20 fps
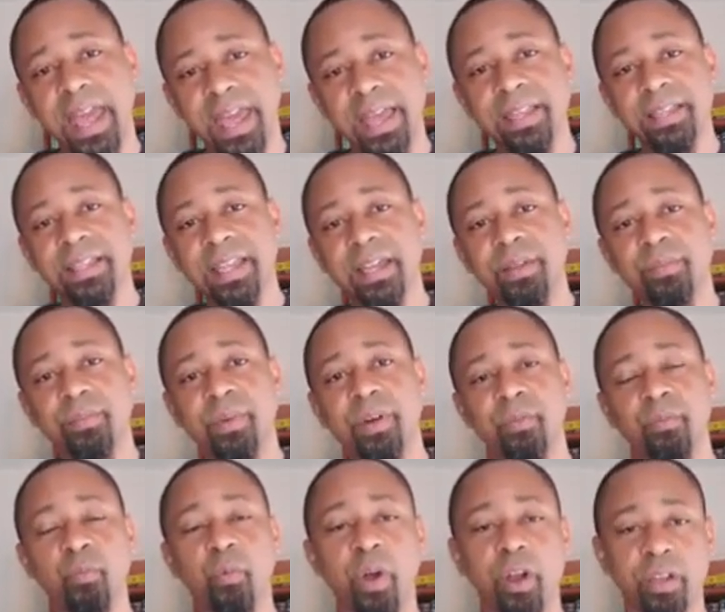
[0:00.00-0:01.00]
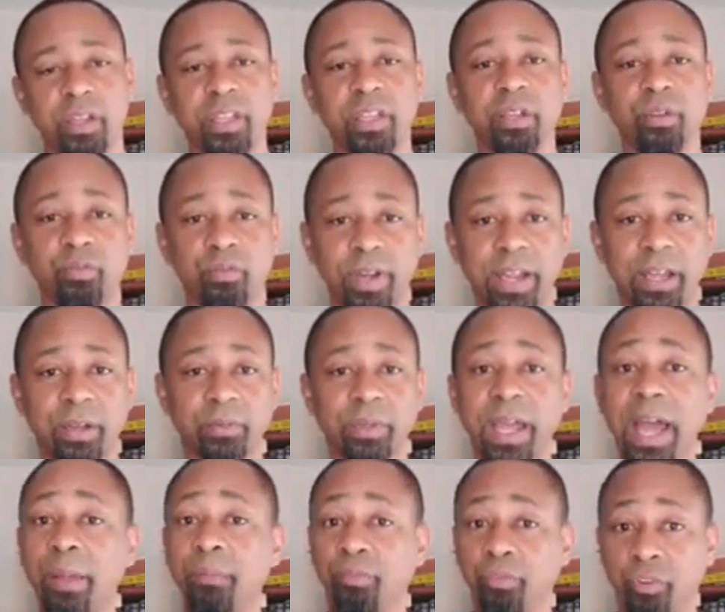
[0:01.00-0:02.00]
as I'm walking around.
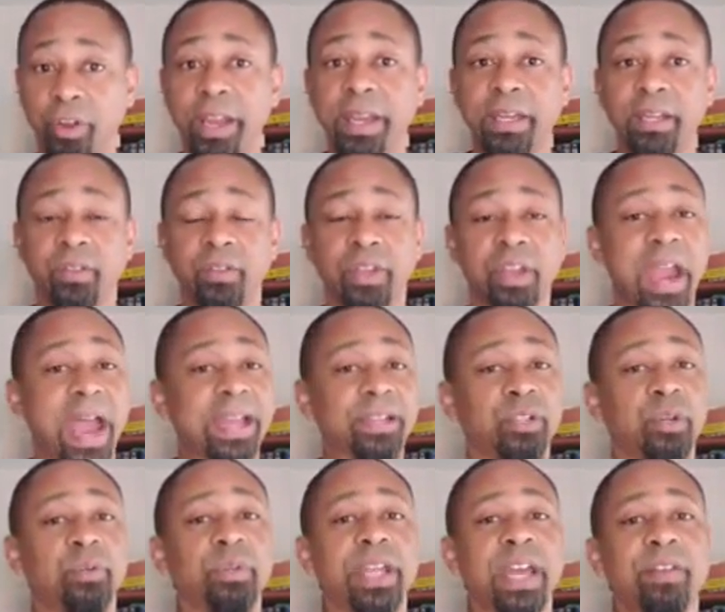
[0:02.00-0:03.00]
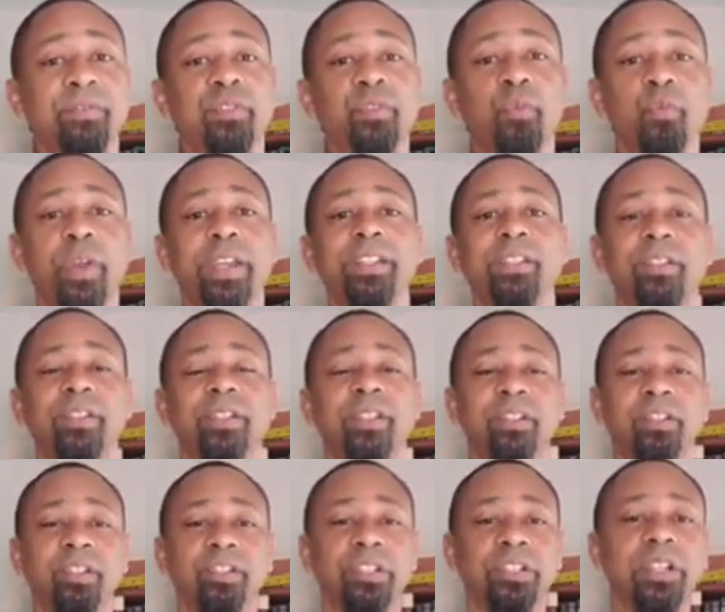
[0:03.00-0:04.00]
I'm grading there. I don't have to wait
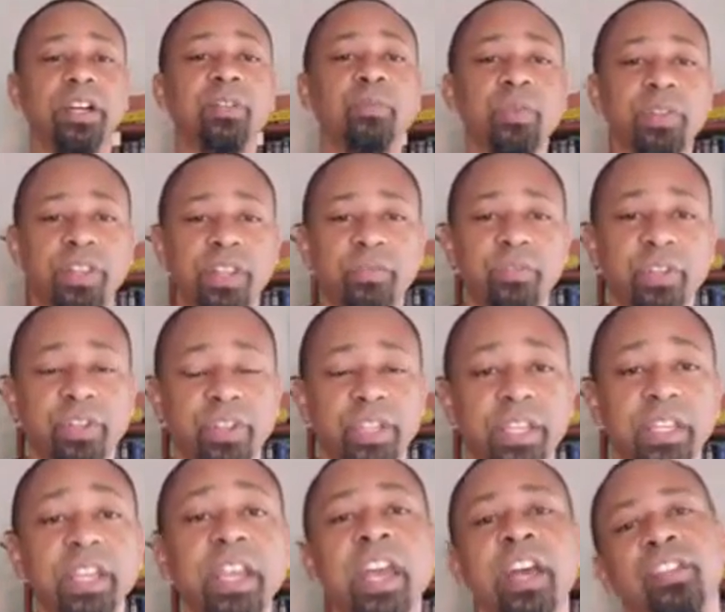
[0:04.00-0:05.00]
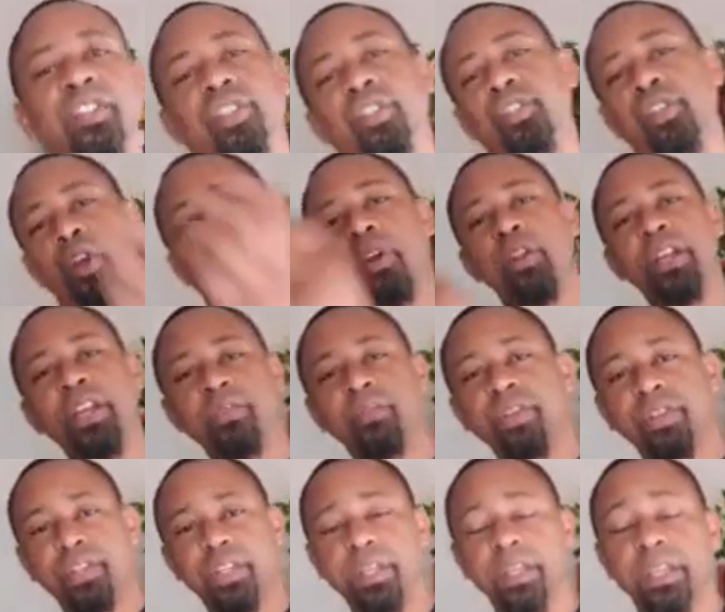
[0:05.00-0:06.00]
until they're done with everything to turn
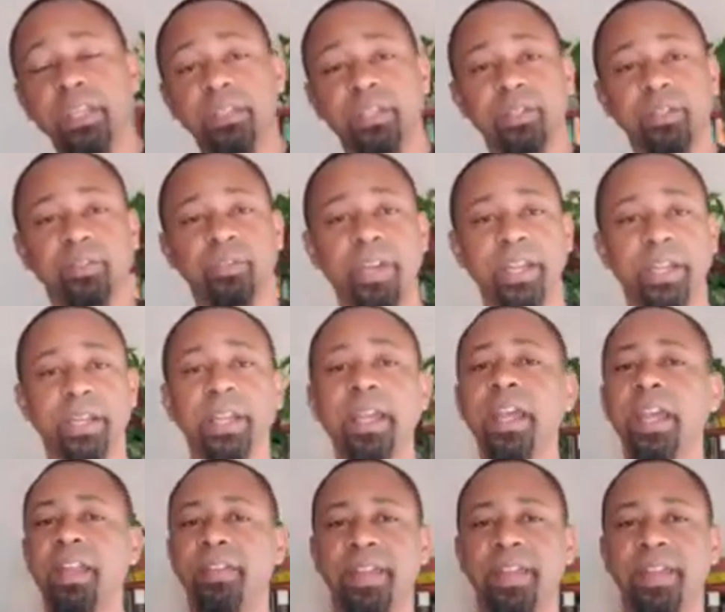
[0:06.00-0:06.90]
everything into grade.